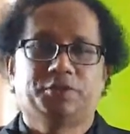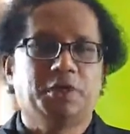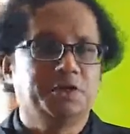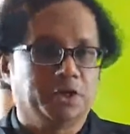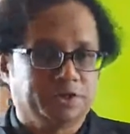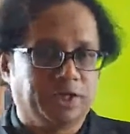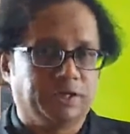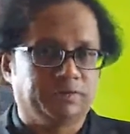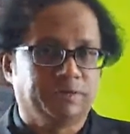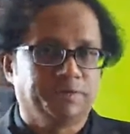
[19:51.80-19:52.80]

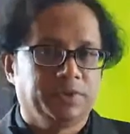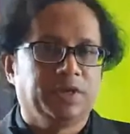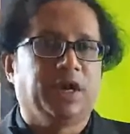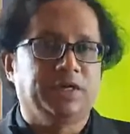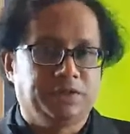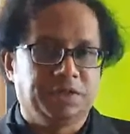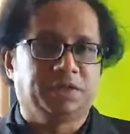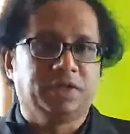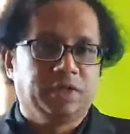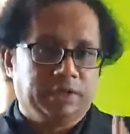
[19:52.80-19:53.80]
yourself. I
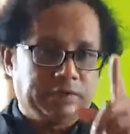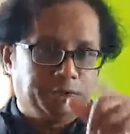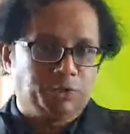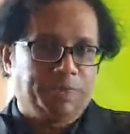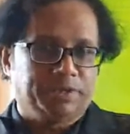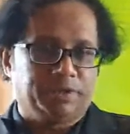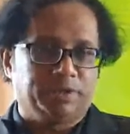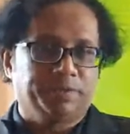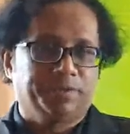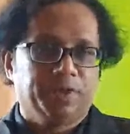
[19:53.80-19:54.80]
think you'll do better.